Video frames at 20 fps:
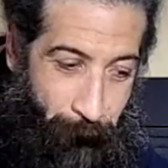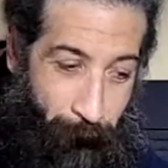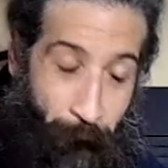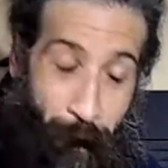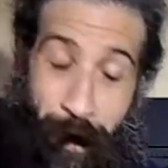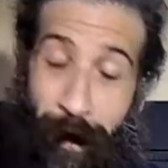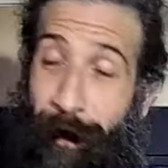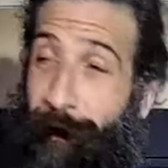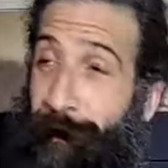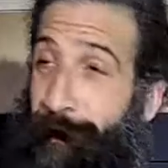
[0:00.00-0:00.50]
From
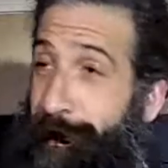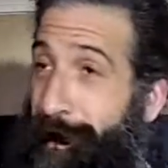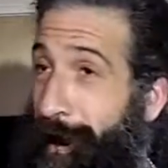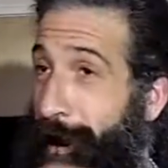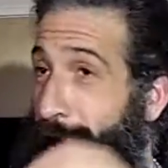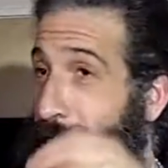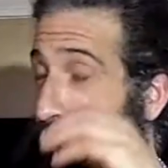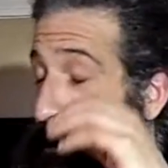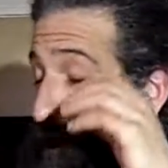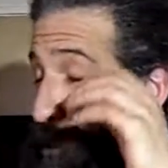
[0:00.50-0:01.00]
what I
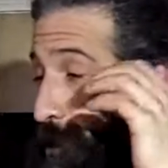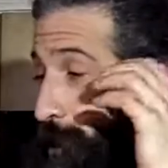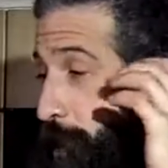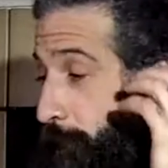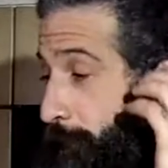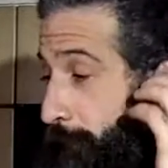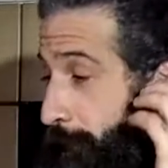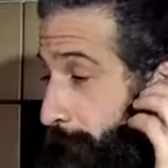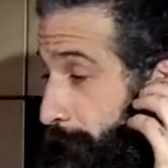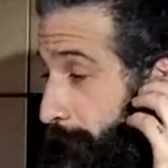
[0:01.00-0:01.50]
understand, it was
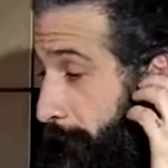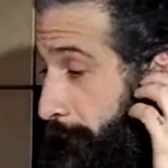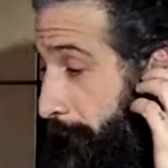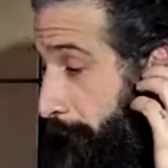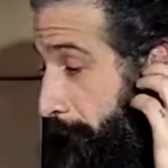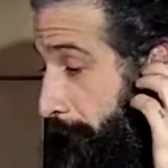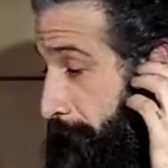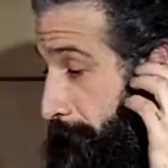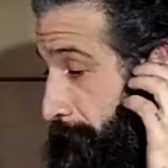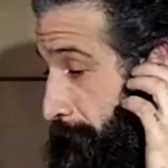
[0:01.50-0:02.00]
snowing when
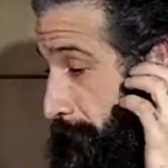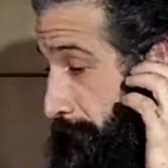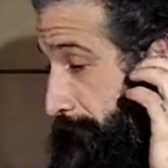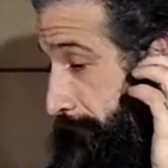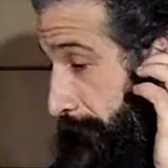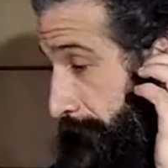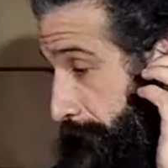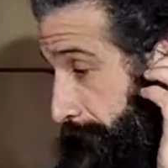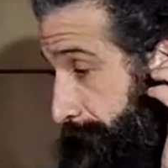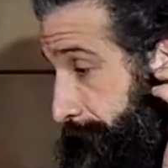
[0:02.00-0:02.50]
my mother
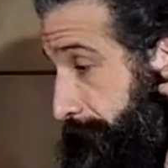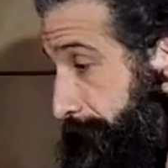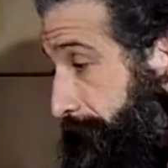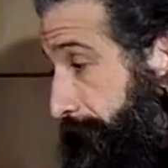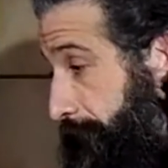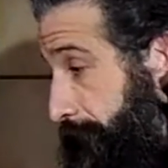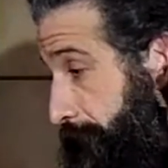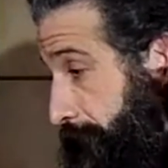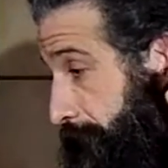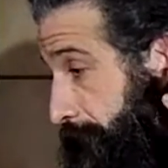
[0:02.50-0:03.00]
first held me,
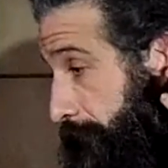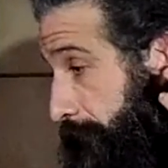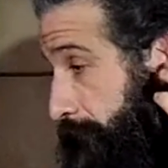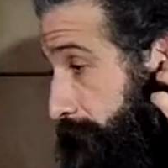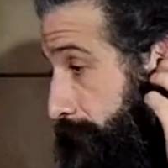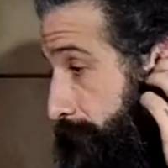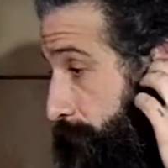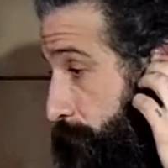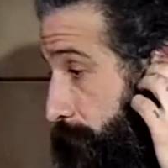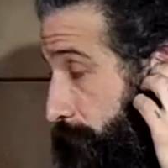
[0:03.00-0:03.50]
and I
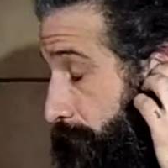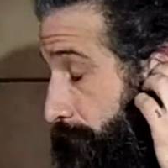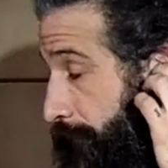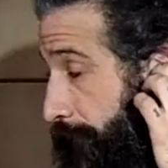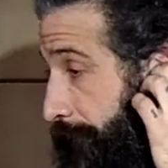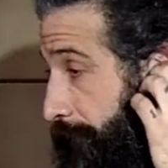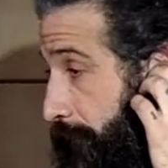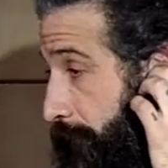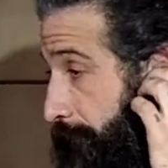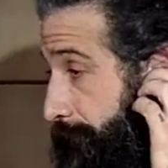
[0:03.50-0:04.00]
was born
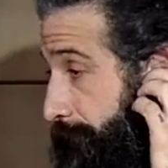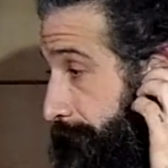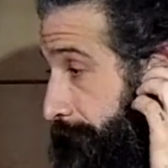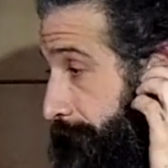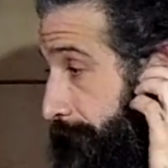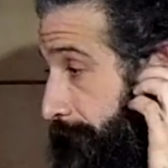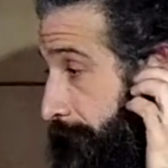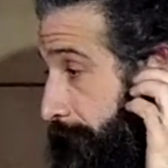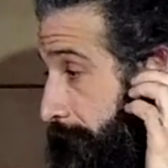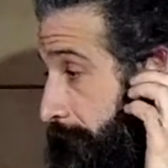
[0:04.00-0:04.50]
right on
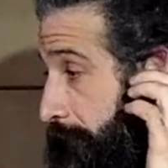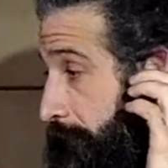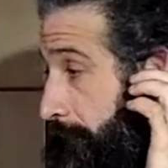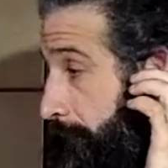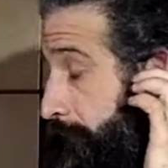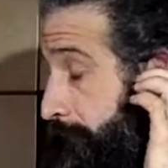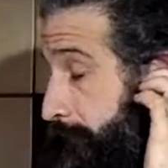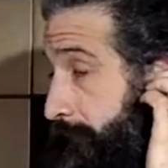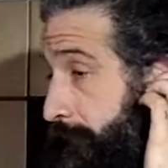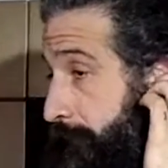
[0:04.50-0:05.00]
the
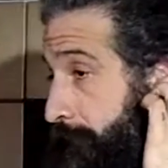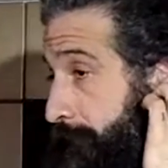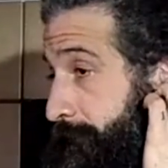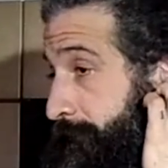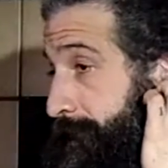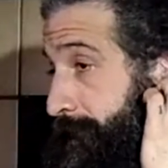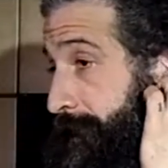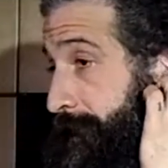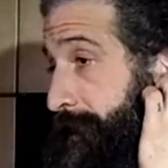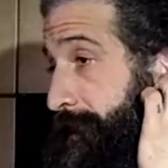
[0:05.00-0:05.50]

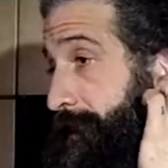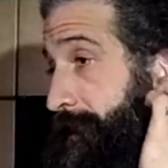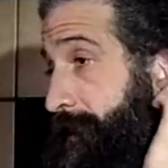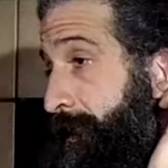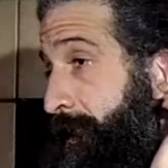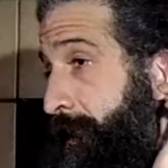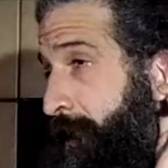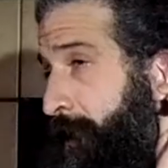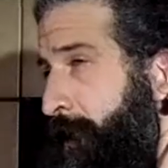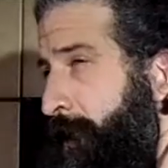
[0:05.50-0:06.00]

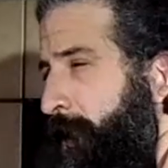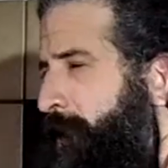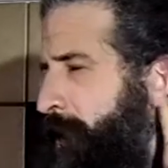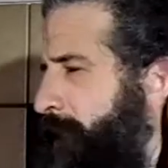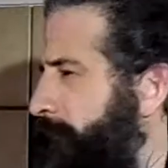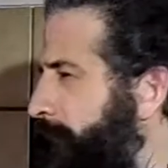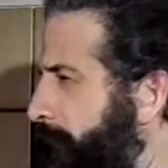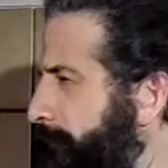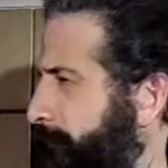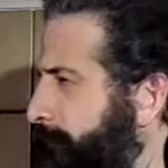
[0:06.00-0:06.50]
solstice,
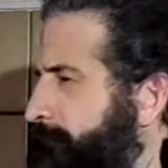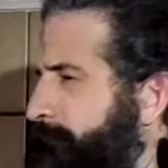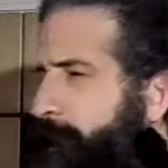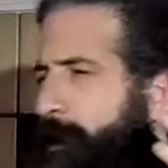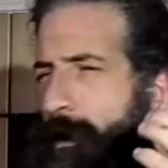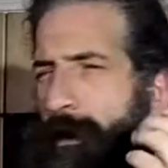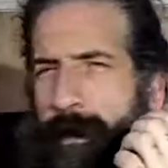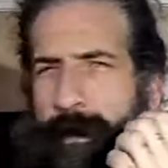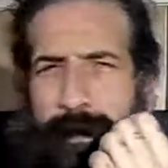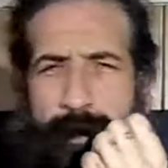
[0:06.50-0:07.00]
or right
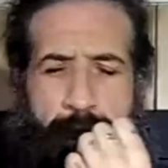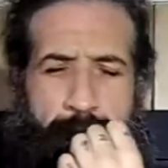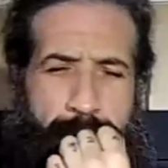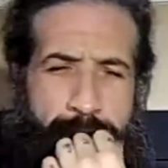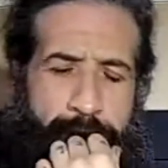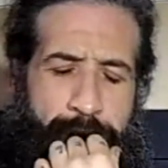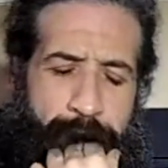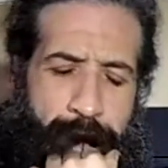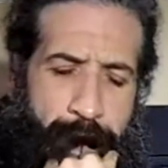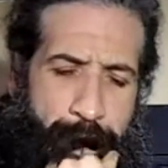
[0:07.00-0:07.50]
before the
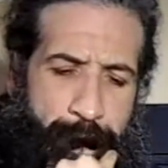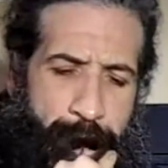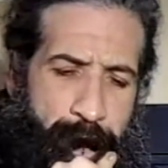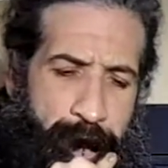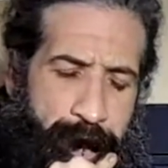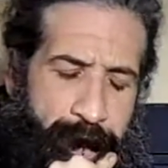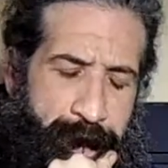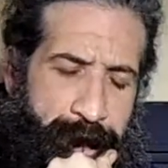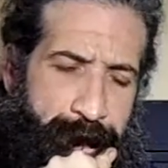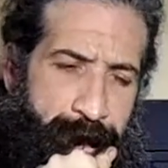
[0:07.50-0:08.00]
solstice, I
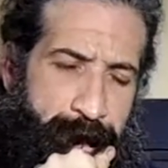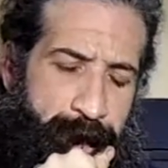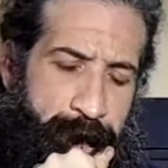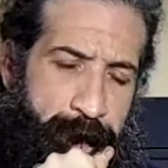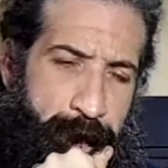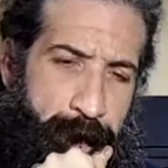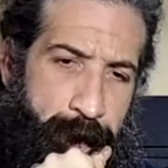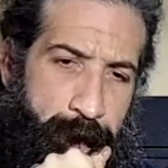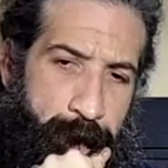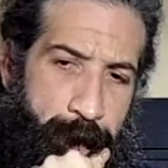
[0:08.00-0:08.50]
believe.
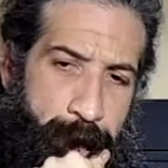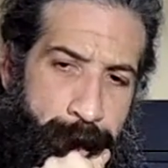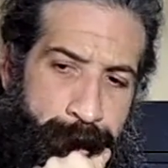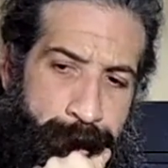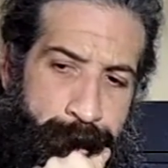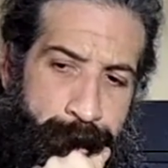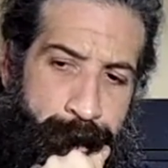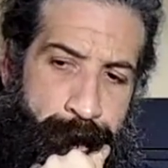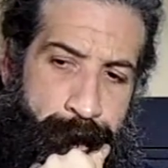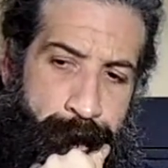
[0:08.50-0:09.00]

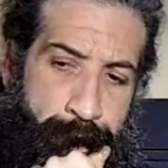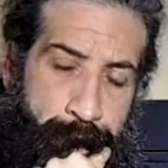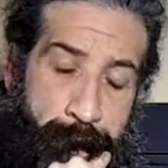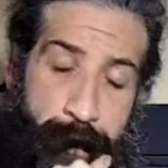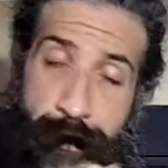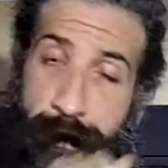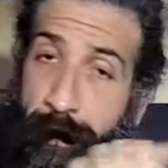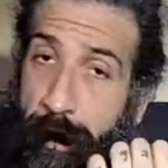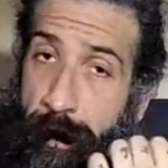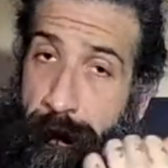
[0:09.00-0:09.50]

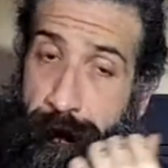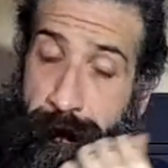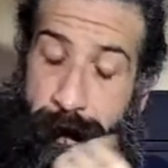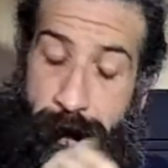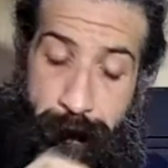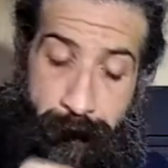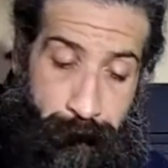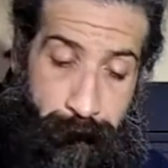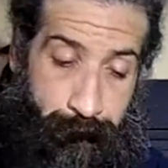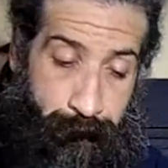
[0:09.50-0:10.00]
And so I was
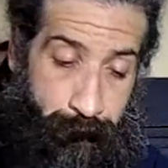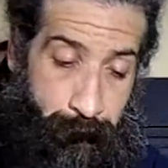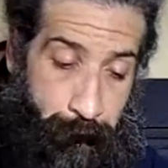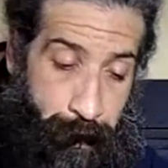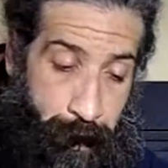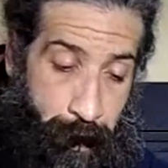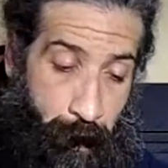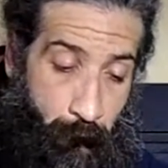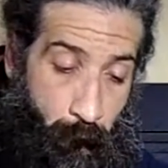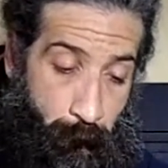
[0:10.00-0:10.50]
named
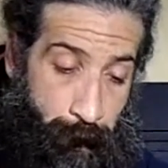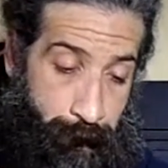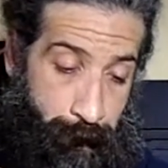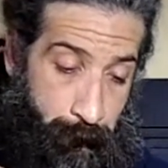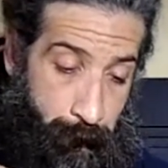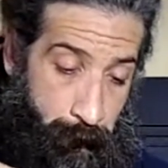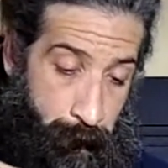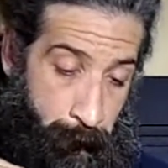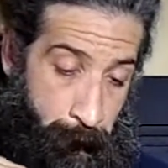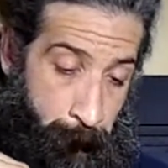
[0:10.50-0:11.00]
Cale
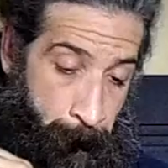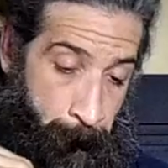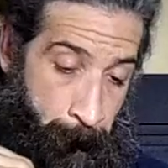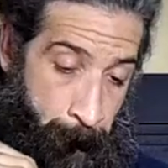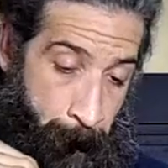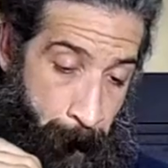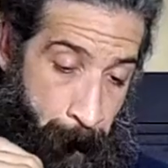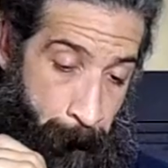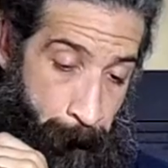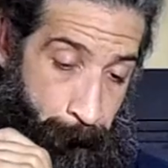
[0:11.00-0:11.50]
Winter.
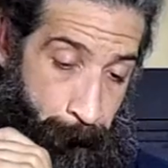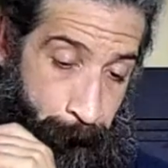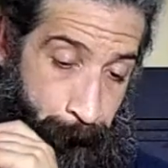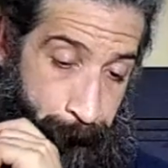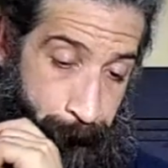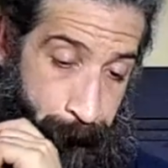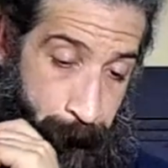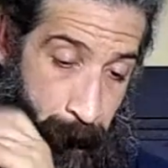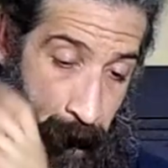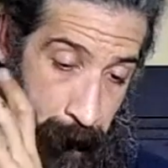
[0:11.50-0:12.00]

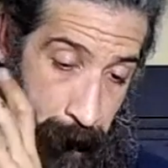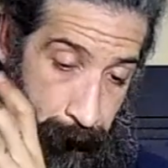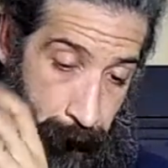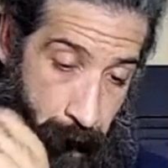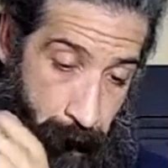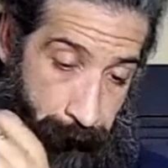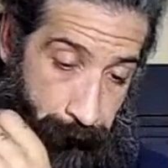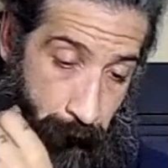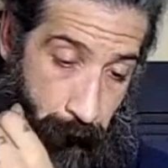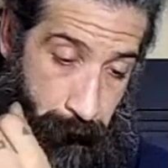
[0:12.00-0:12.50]
And
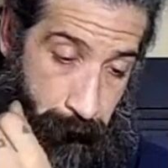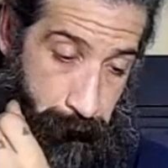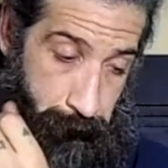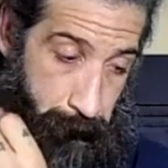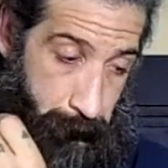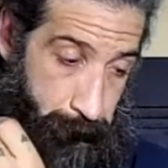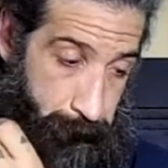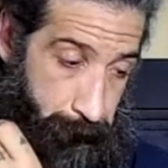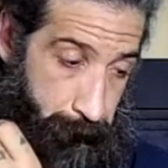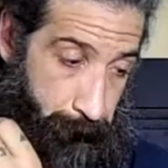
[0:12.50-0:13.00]
my father's
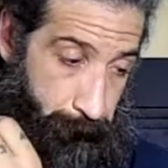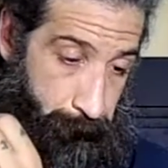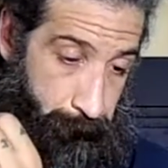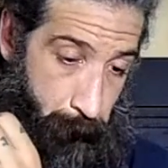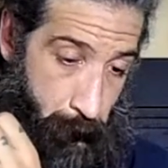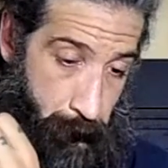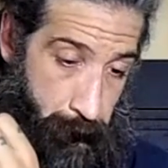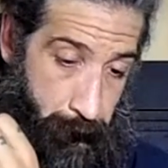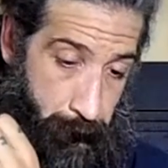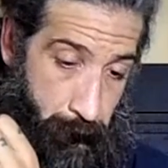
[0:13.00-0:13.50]
last name is
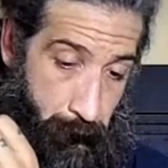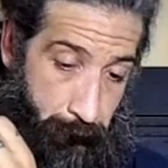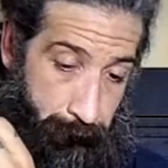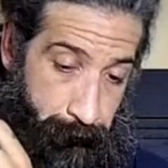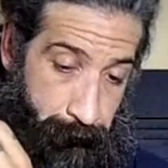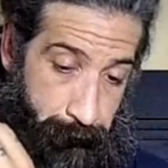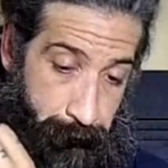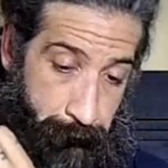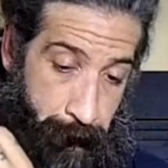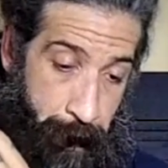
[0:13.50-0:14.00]
Martindale,
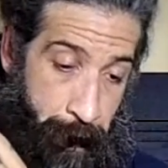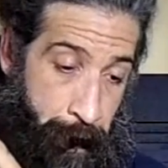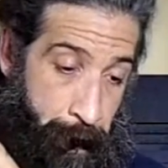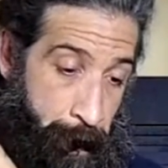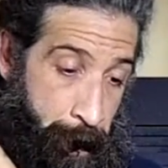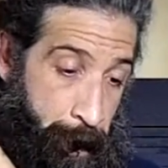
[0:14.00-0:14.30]
obviously.